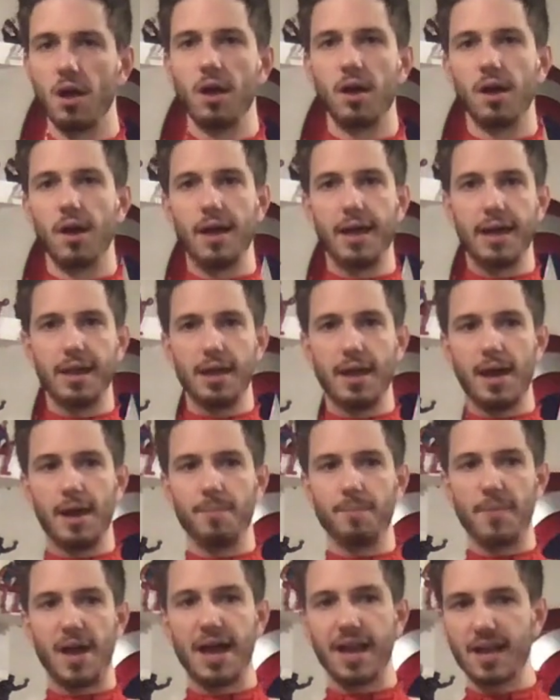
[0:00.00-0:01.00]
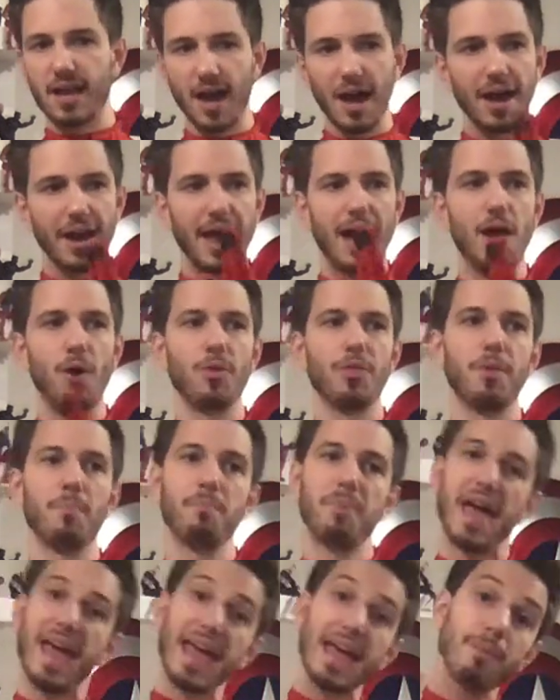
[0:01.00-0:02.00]
and I cut out the
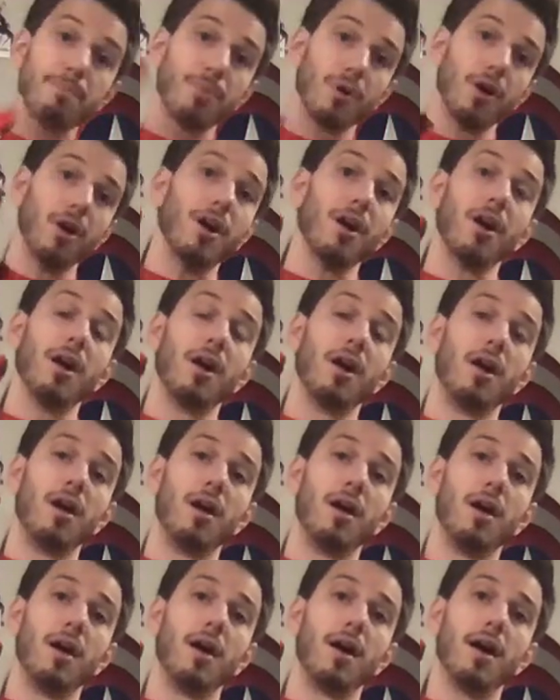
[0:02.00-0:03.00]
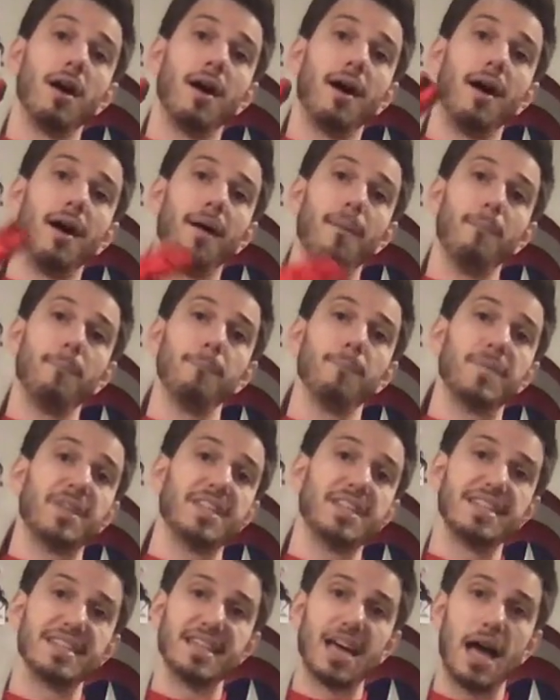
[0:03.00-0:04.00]
paper
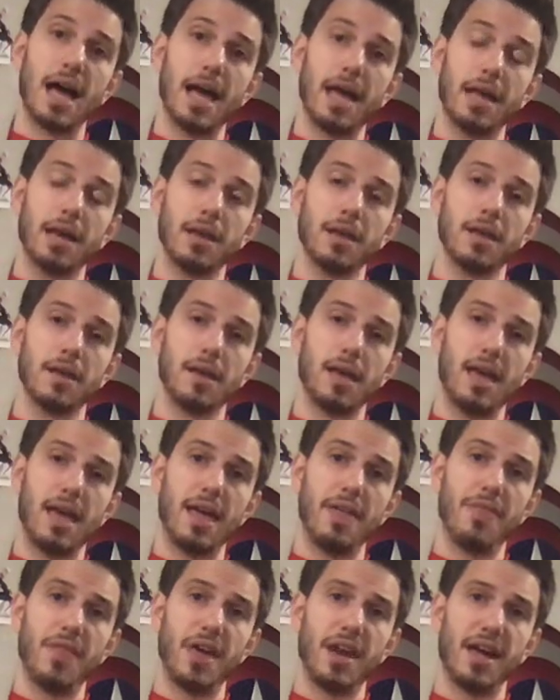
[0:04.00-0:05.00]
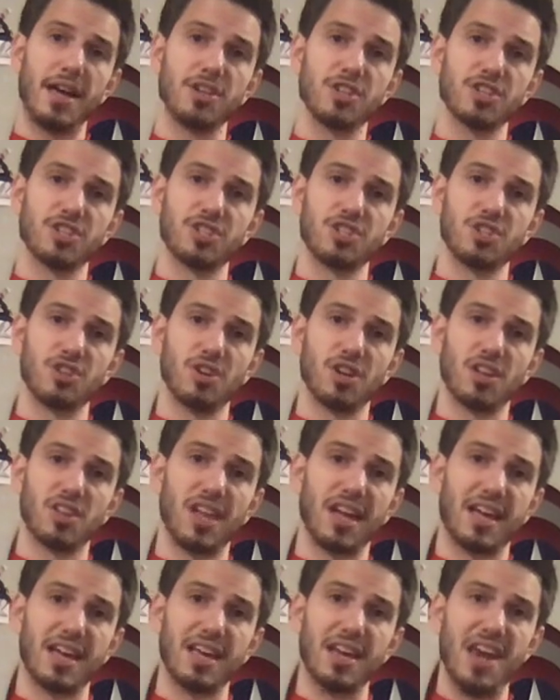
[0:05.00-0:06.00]
design, and then I just took
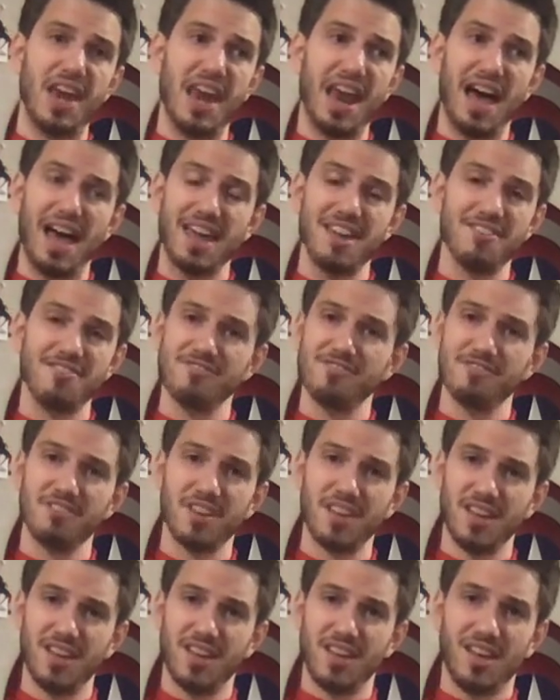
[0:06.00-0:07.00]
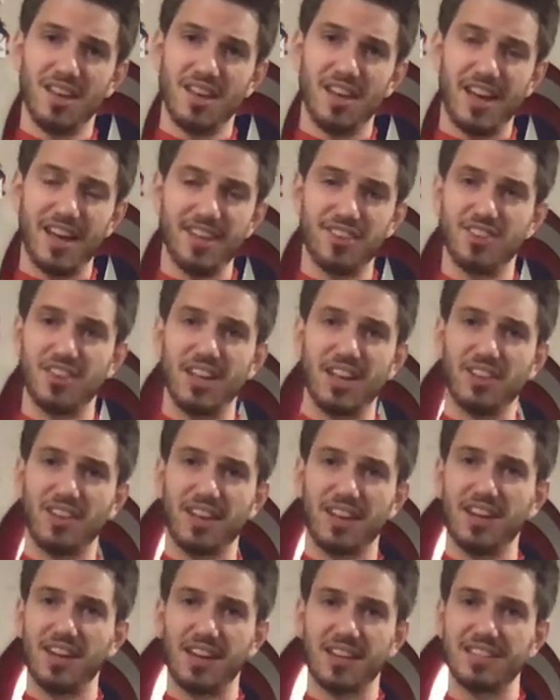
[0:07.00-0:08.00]
like a knife, I think
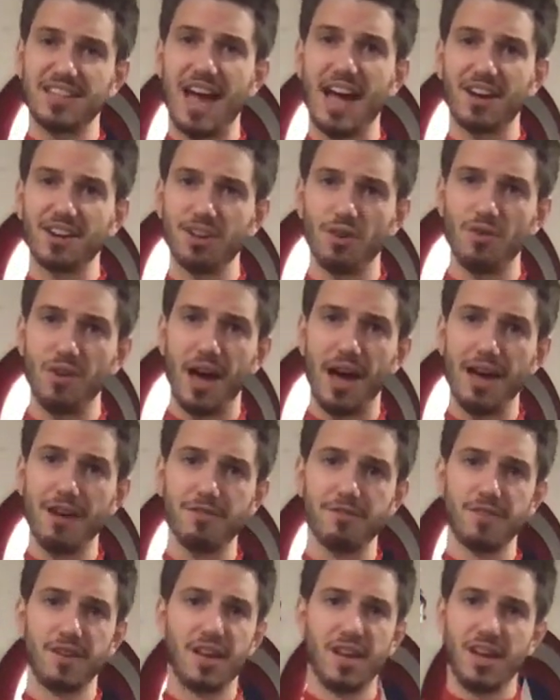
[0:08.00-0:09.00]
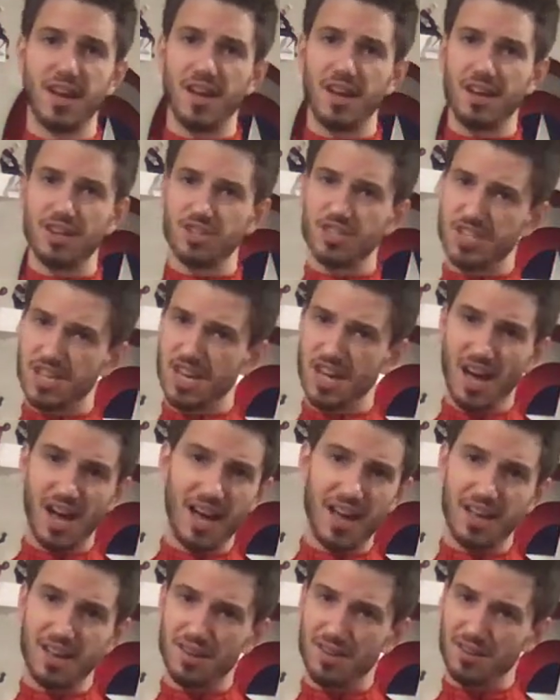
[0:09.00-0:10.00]
like an X-Acto knife, and I just
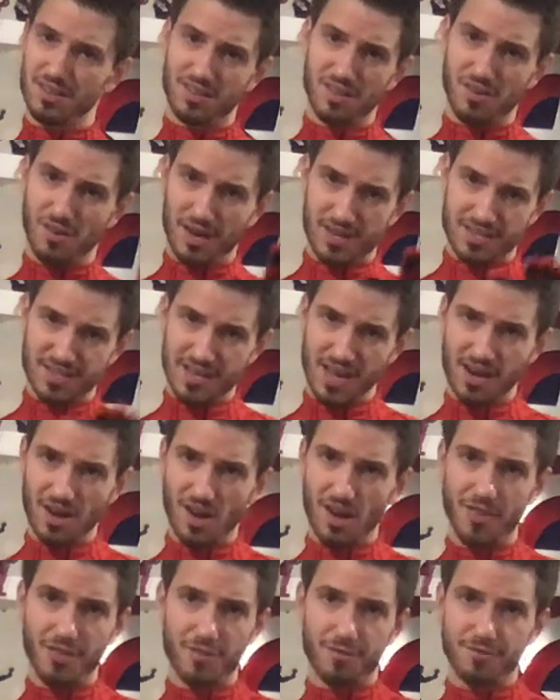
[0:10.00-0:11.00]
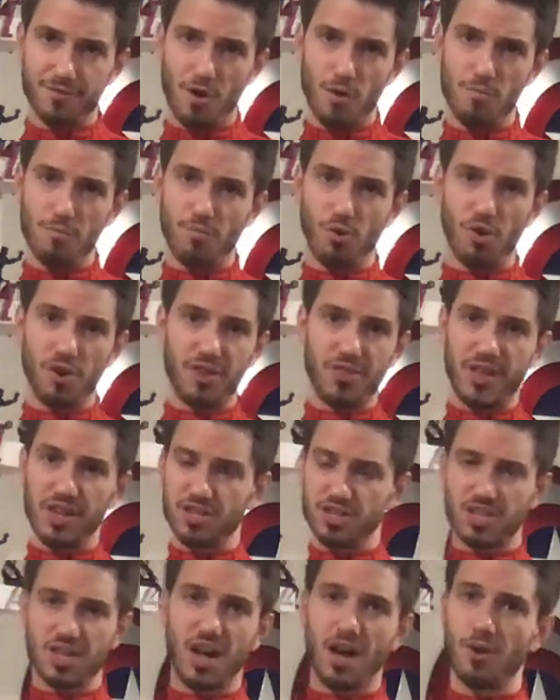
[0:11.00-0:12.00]
cut, I set it on the foam board and then
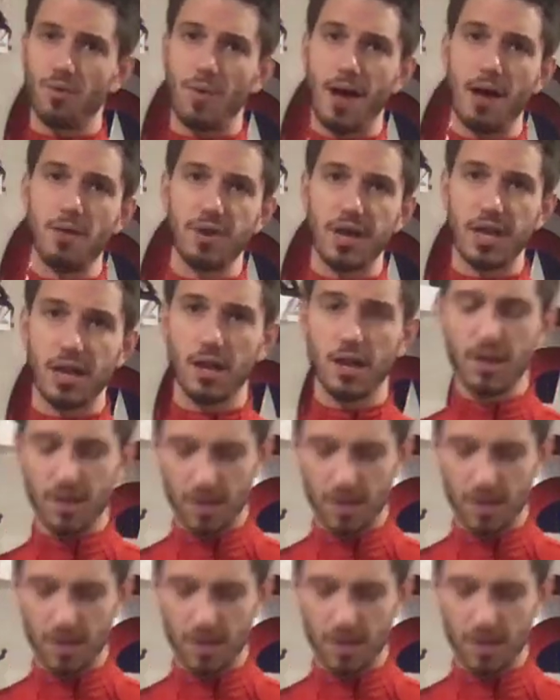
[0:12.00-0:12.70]
just cut around it.